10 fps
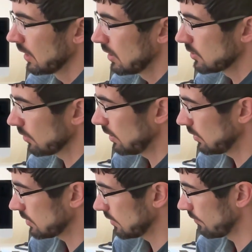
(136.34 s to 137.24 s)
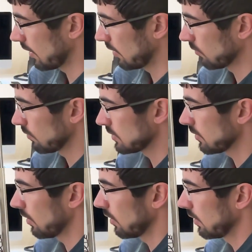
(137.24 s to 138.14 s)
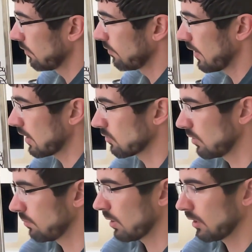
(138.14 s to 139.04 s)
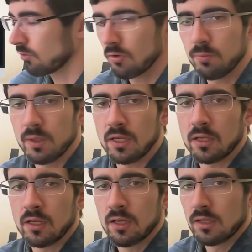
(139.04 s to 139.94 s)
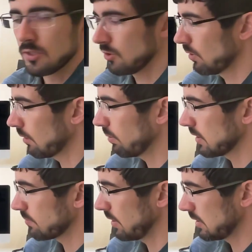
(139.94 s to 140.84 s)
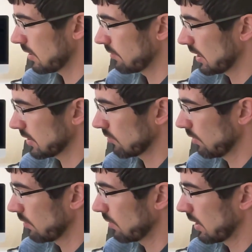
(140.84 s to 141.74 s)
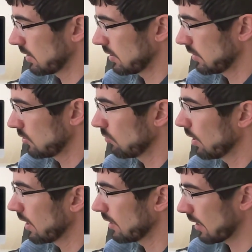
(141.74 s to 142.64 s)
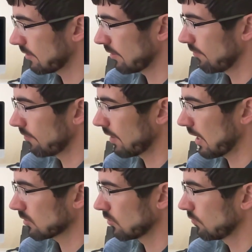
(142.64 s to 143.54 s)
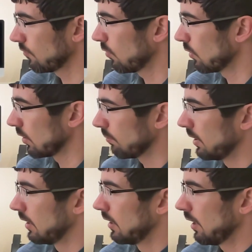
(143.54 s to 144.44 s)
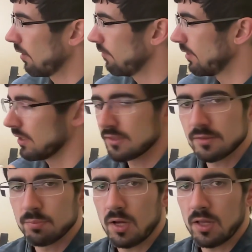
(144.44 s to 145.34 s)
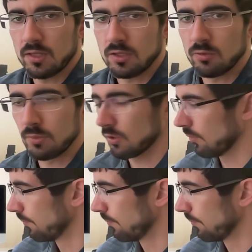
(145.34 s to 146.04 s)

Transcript: So here's the final result of factoring by grouping. 2a plus b times x squared minus 2y. That's the factored form of this polynomial.